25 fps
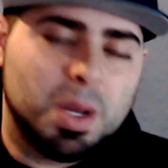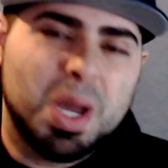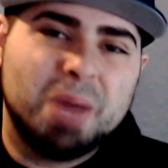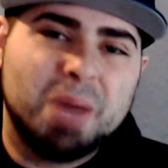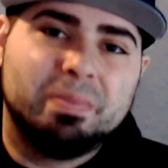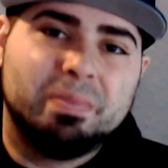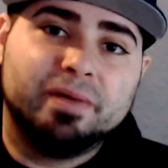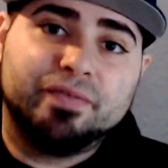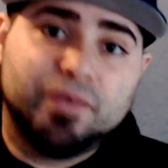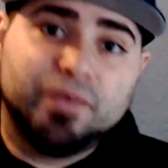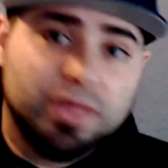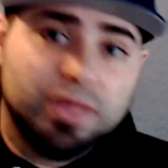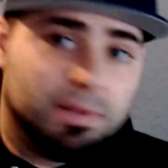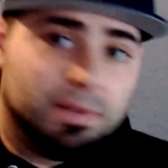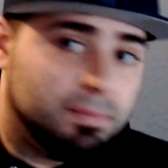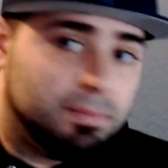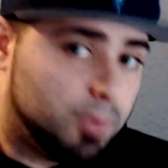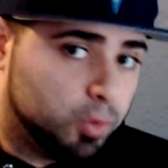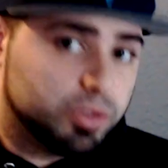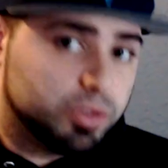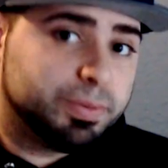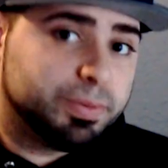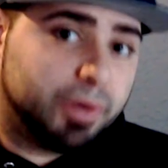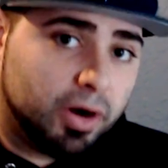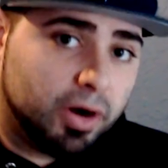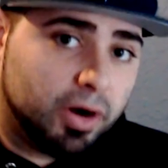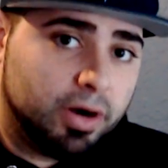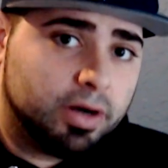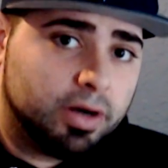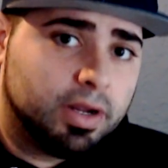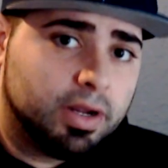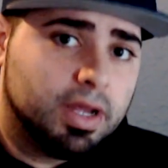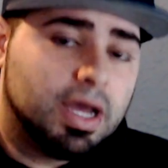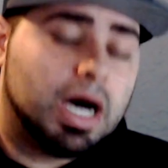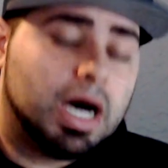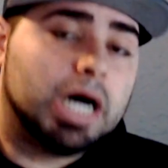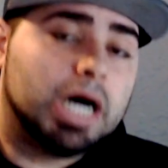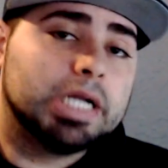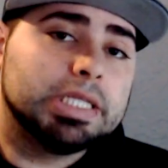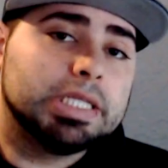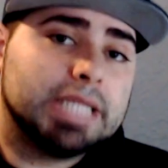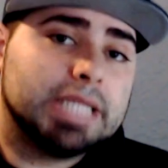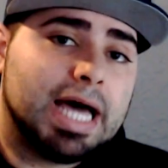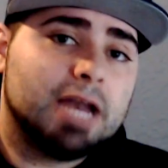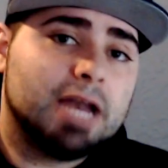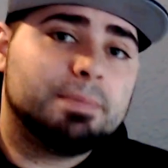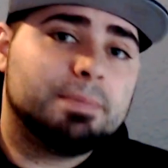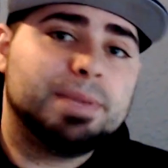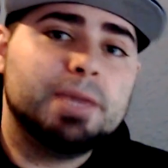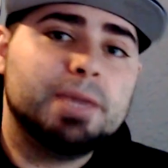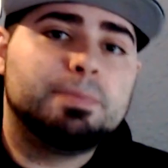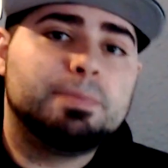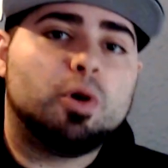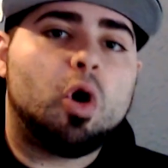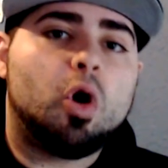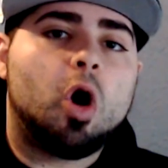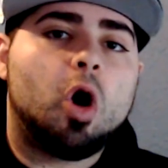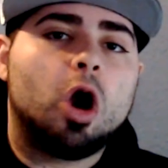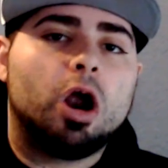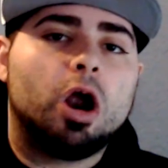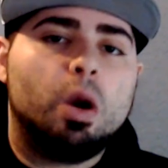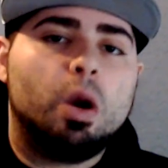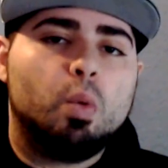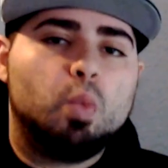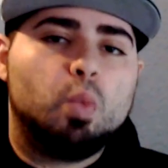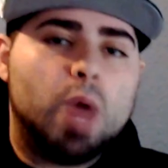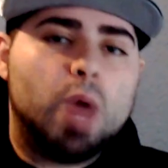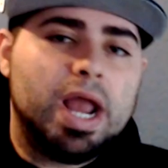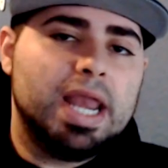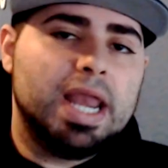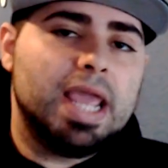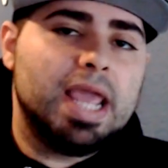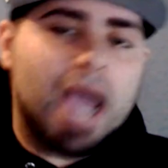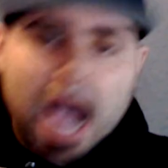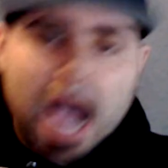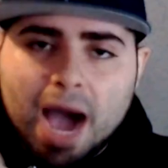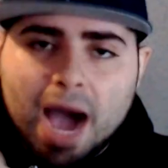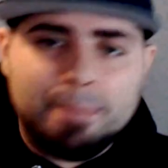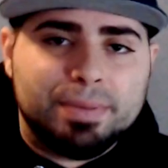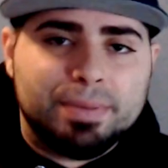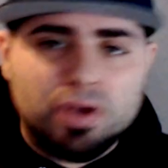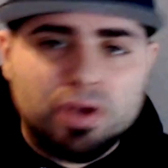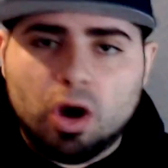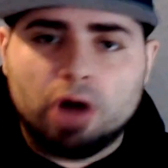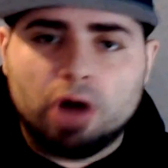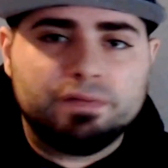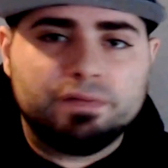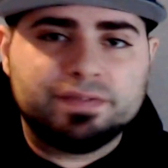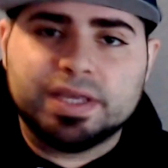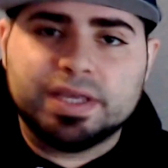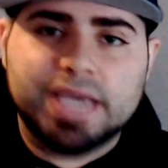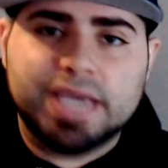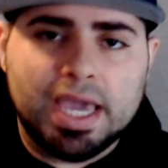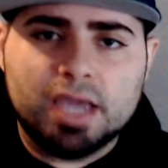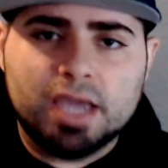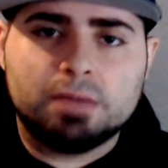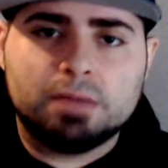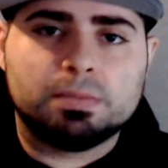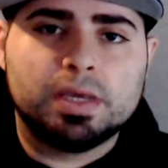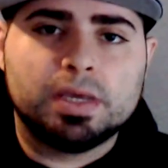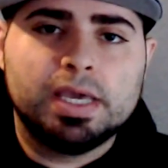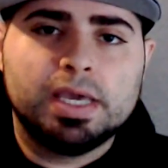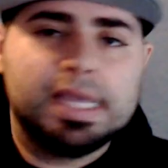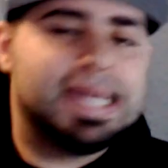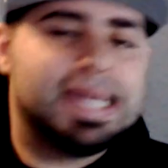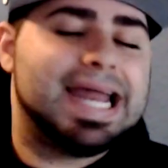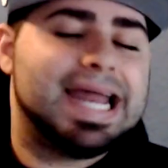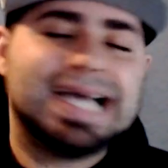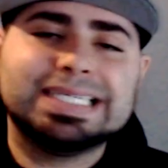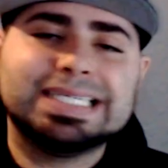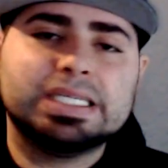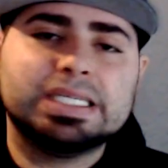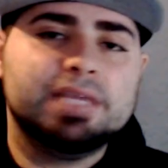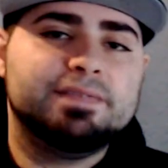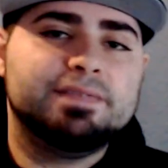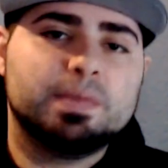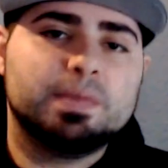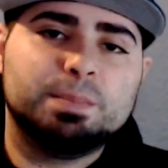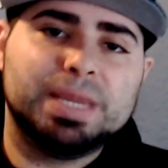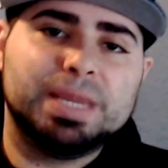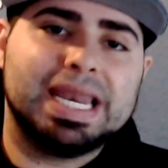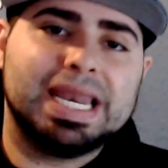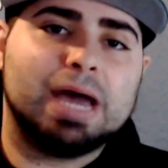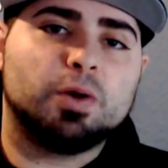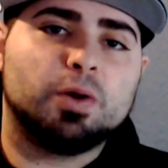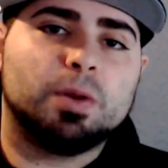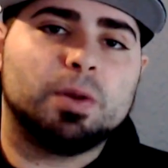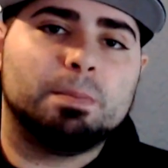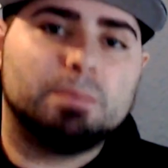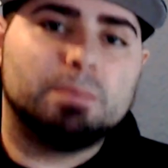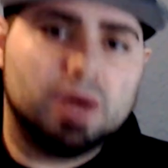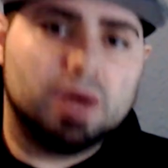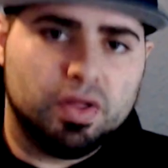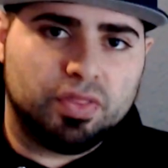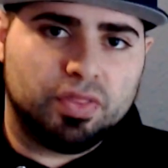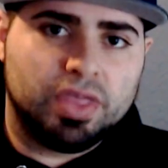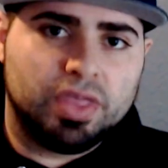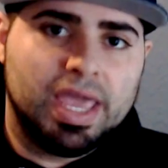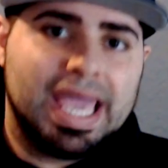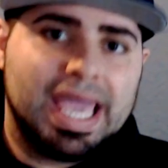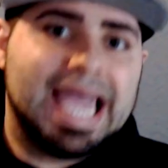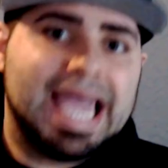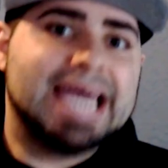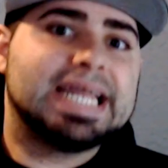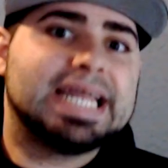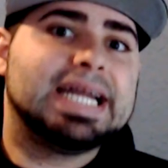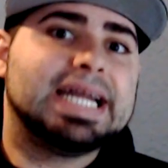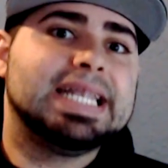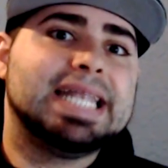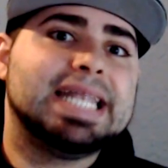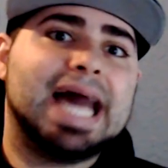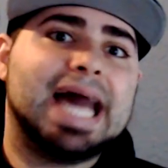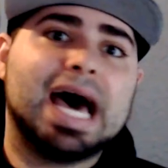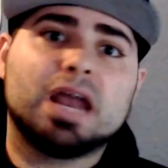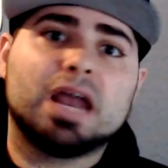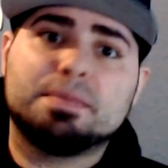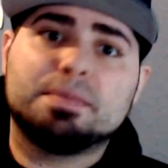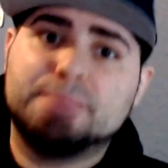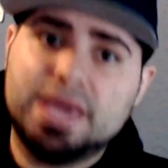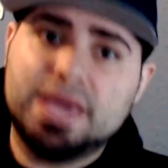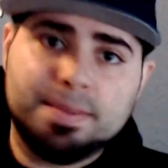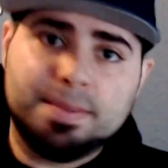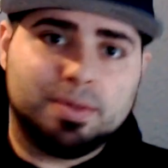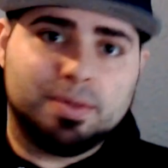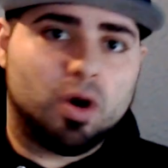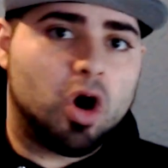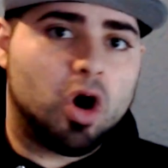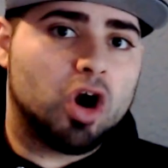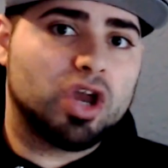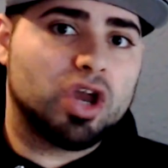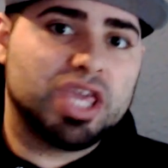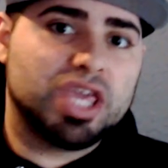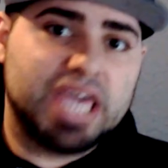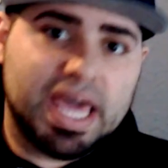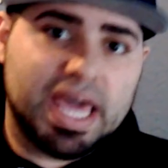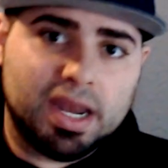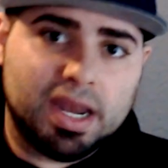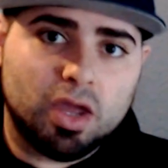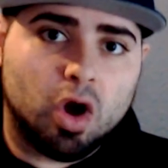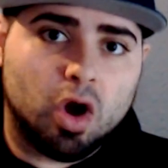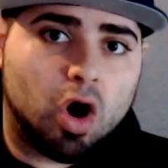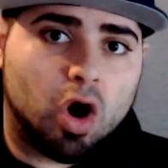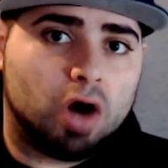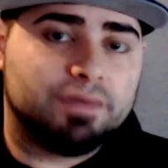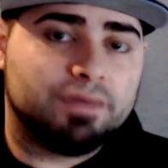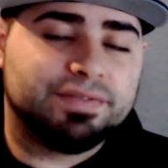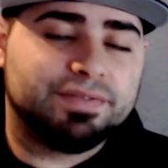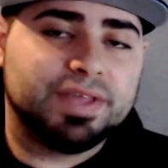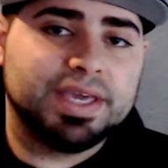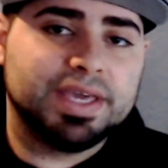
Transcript: But for the most part, a lot of people are already hopping off the game. It hasn't even been out a month, and a lot of people are getting off the